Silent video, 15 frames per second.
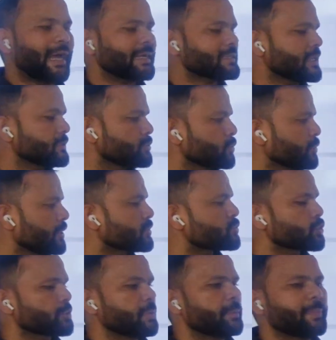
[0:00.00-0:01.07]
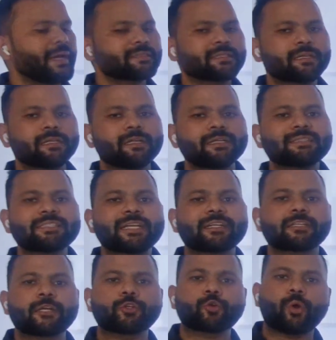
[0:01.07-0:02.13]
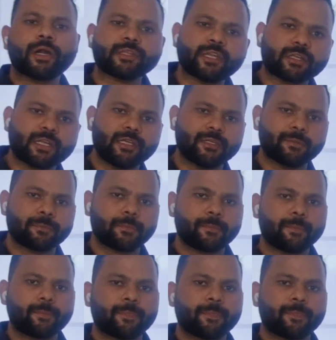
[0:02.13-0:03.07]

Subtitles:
that the unit should be measured in a standard quantity.